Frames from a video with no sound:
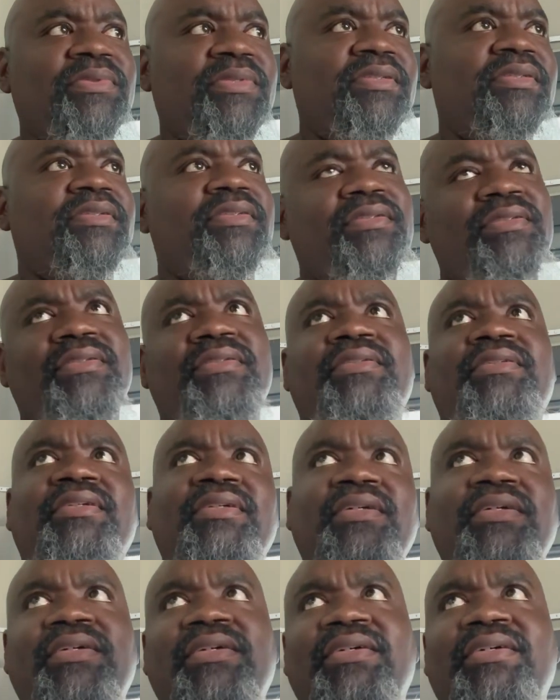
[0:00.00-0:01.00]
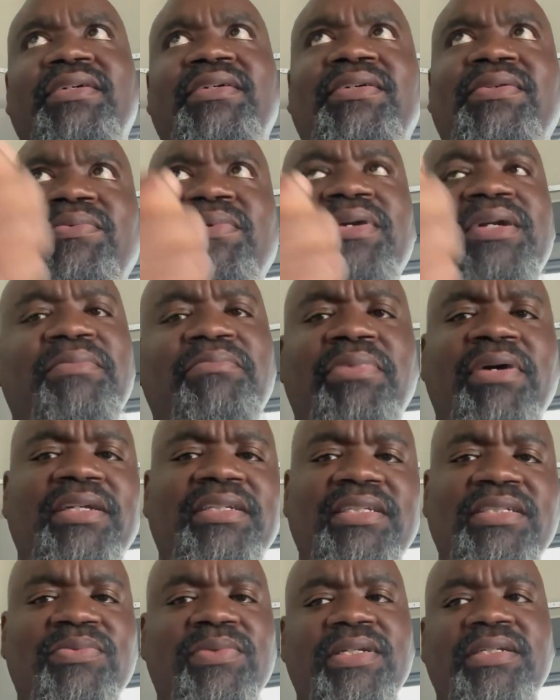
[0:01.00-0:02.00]
and where the
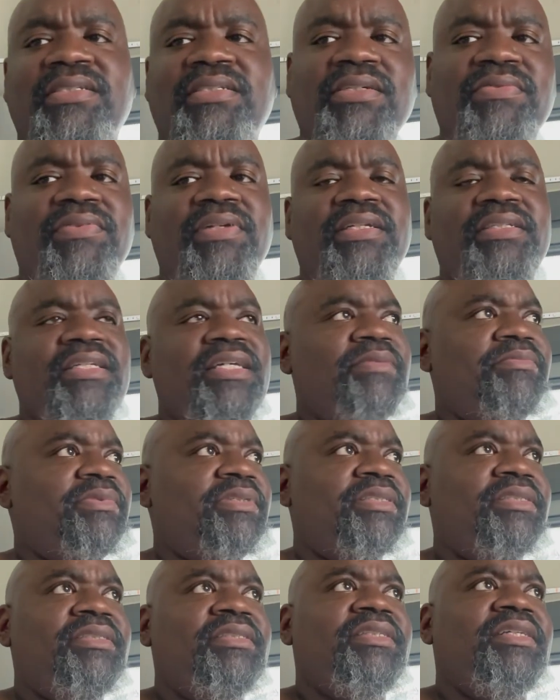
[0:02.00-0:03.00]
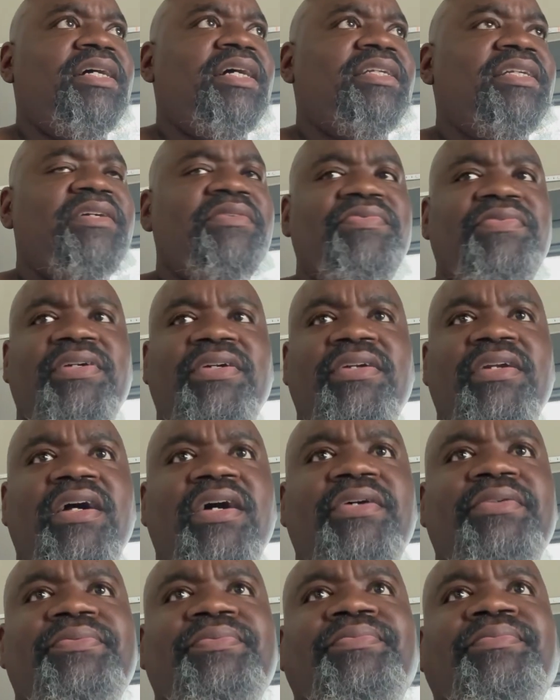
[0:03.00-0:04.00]
bungees went and stuff like that. But got that figured out.